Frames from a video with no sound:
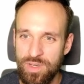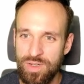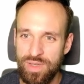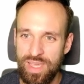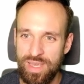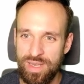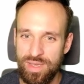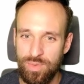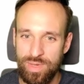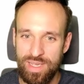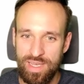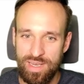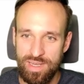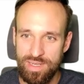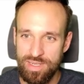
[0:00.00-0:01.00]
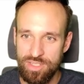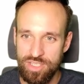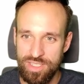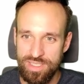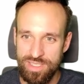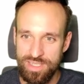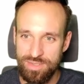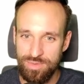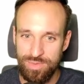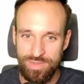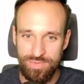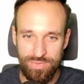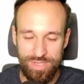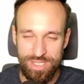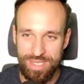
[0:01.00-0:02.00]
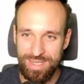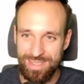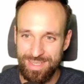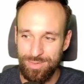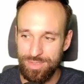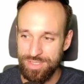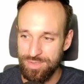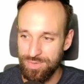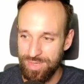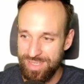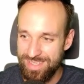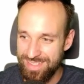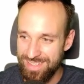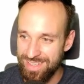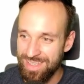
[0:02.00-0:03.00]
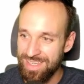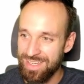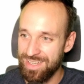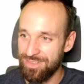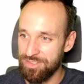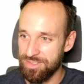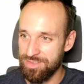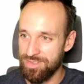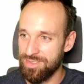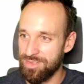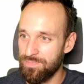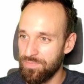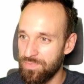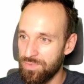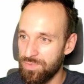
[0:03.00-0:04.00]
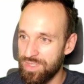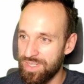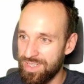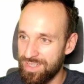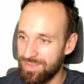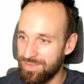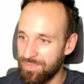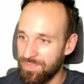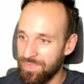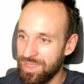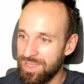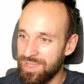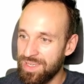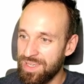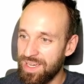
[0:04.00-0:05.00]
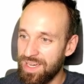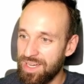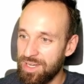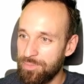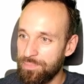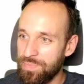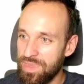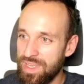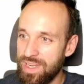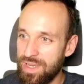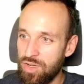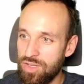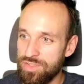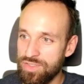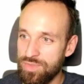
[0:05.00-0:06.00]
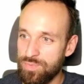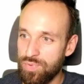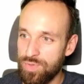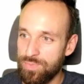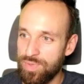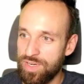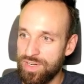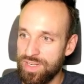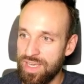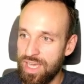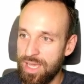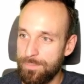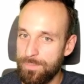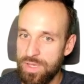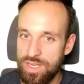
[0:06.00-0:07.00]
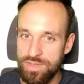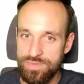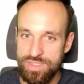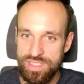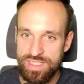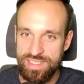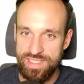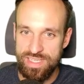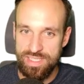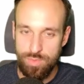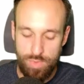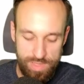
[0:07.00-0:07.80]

Okay, now we got it. I just need to refresh. That was crazy. Oh, damn. And I also prepared a bit of CSS.